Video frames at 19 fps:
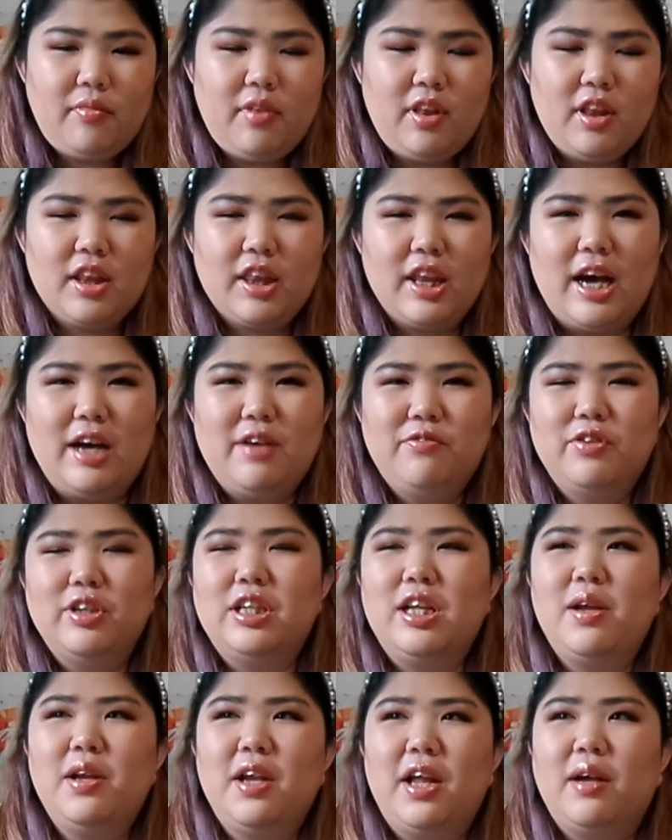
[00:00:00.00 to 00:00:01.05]
that
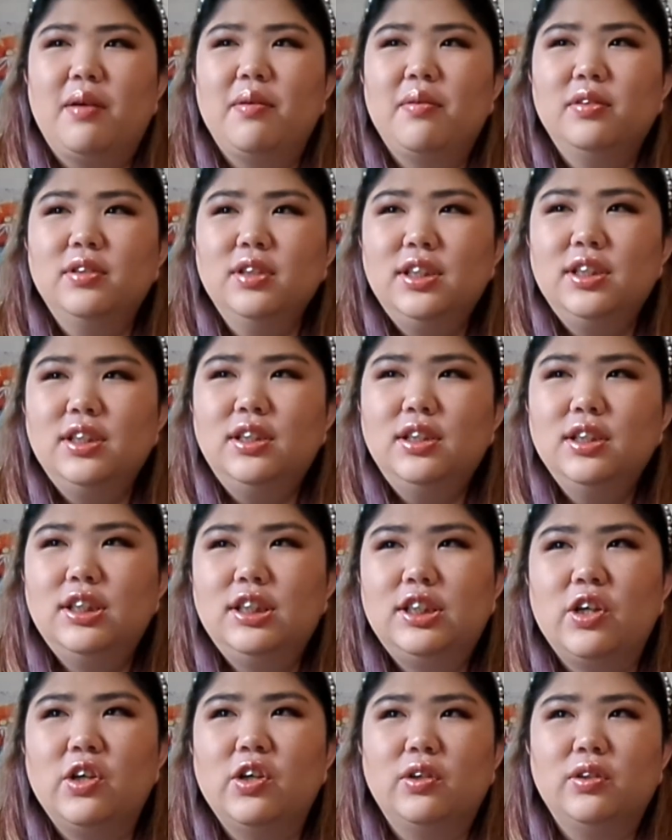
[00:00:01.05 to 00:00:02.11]
really like,
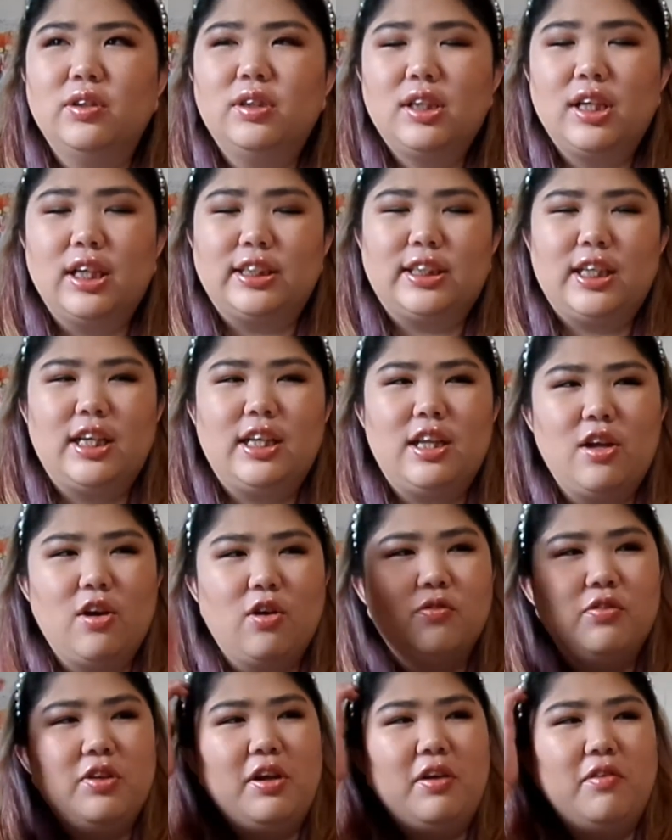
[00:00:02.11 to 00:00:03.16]
so that's like the
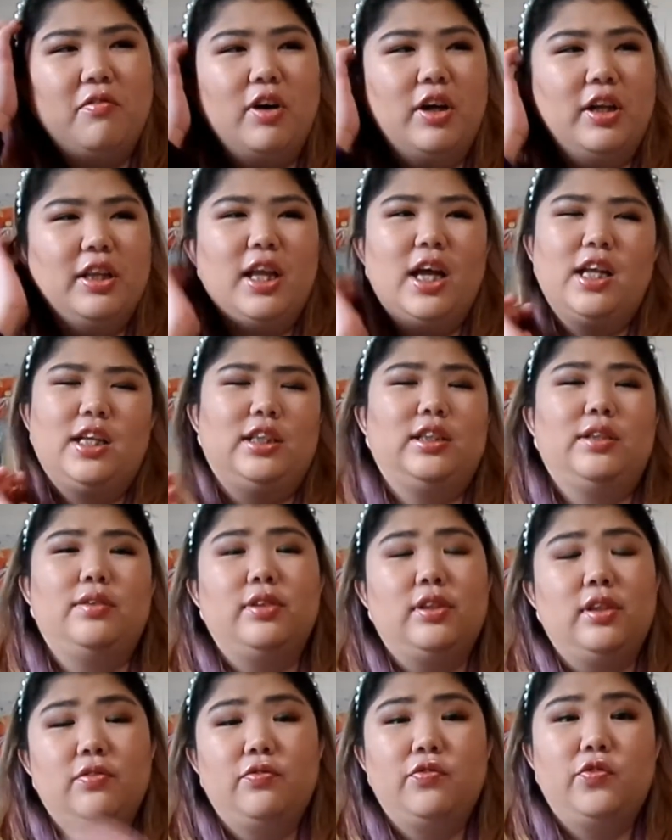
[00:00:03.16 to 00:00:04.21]
only one that
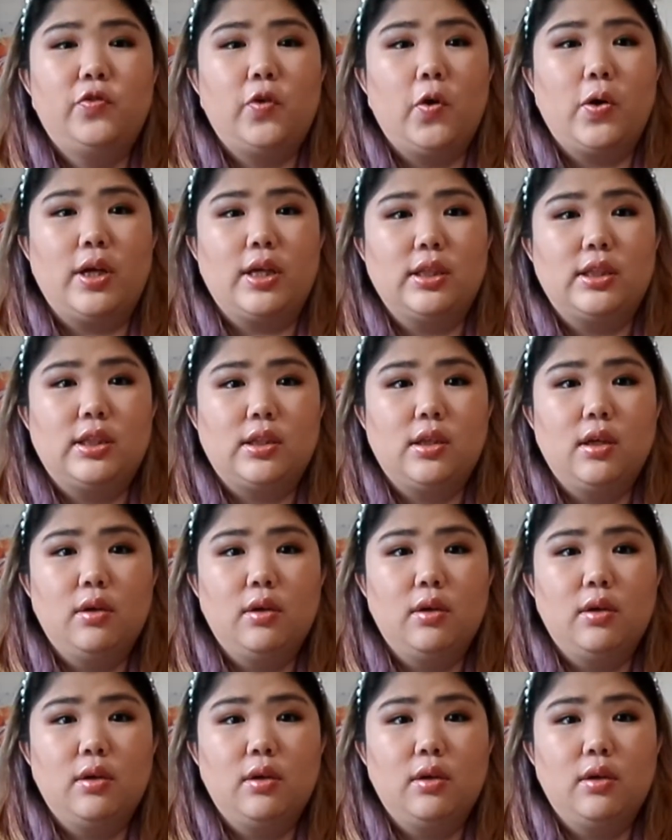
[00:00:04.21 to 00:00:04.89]
focuses